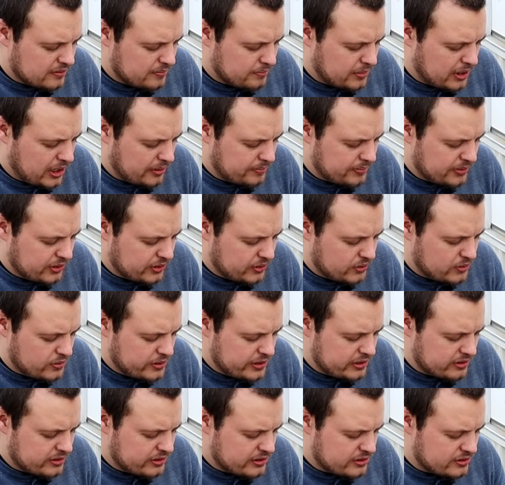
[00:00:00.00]
Pop your
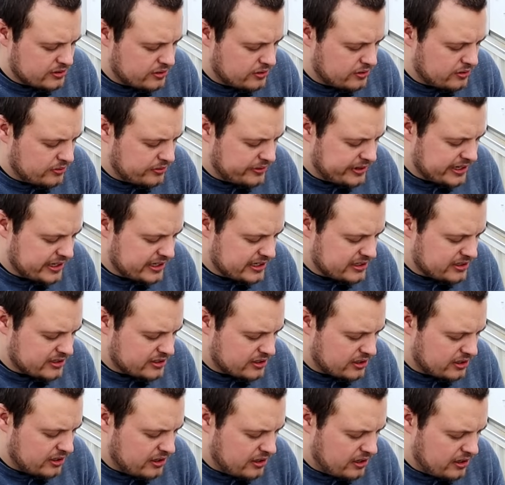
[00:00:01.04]
oil control rings
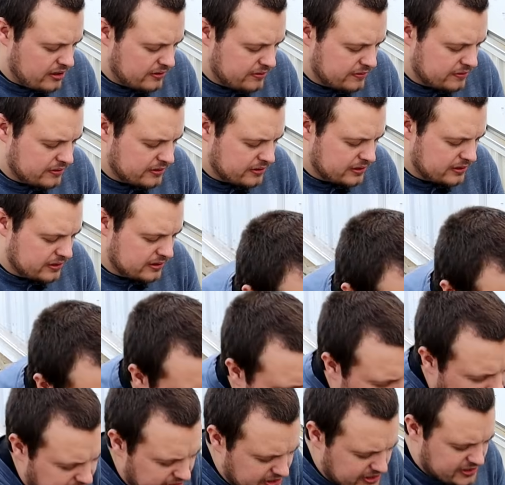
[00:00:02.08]
off.
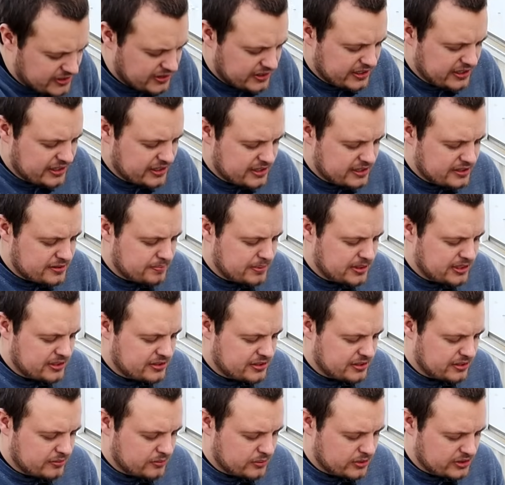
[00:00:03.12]
Obviously this
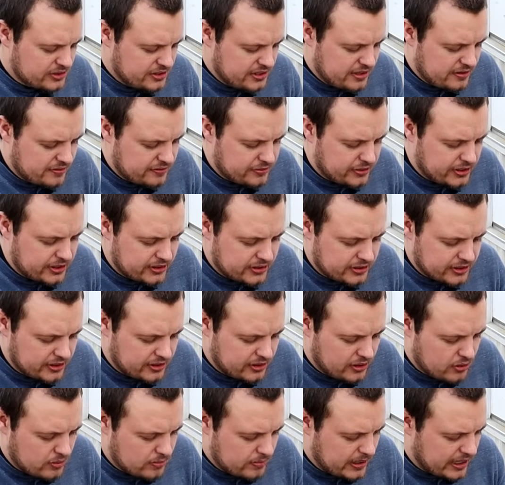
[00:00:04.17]
piston was a fairly
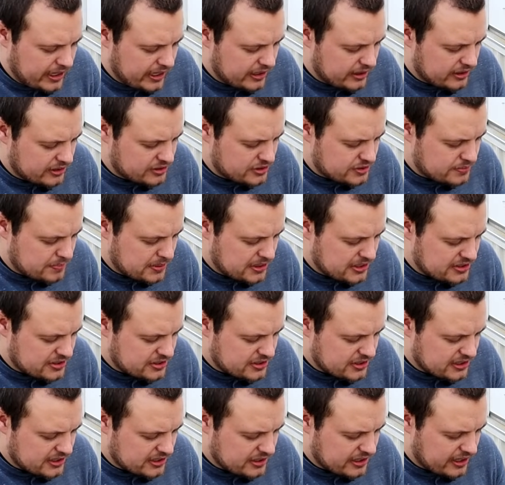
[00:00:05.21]
low mileage
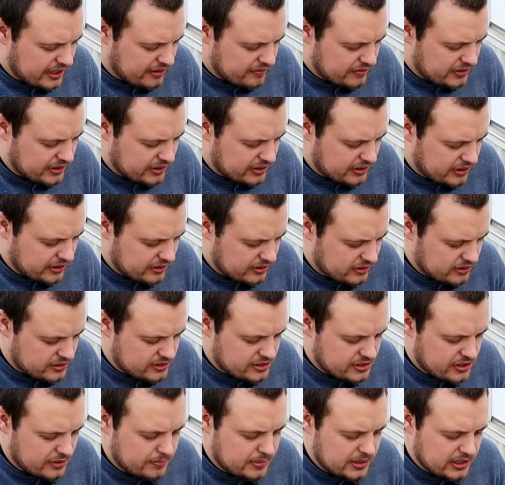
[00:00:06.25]
piston. Everything
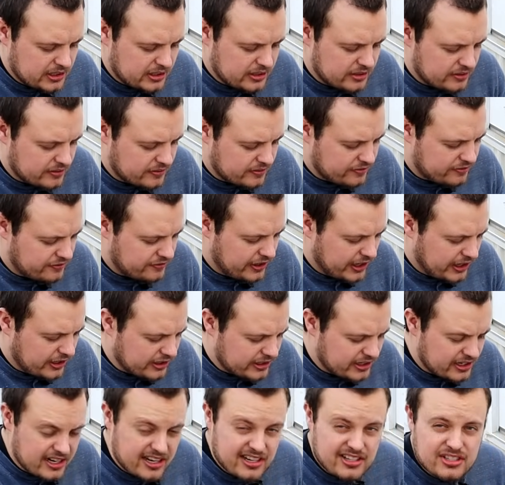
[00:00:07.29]
looks to be in
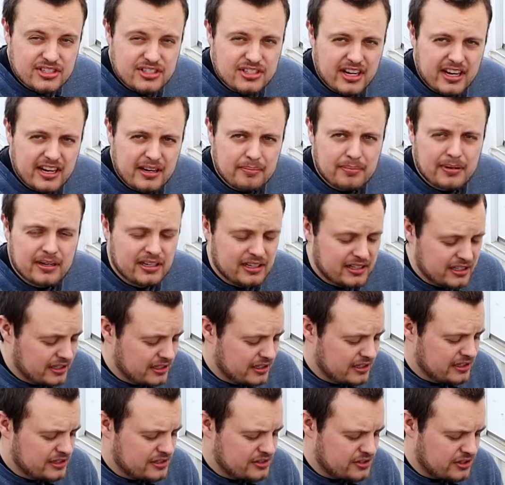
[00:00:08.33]
fairly nice shape.
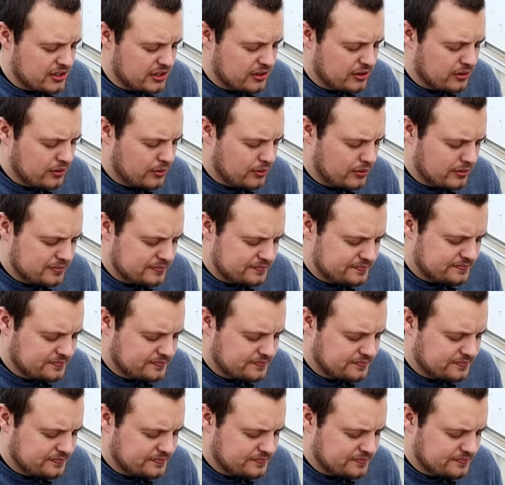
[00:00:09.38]
So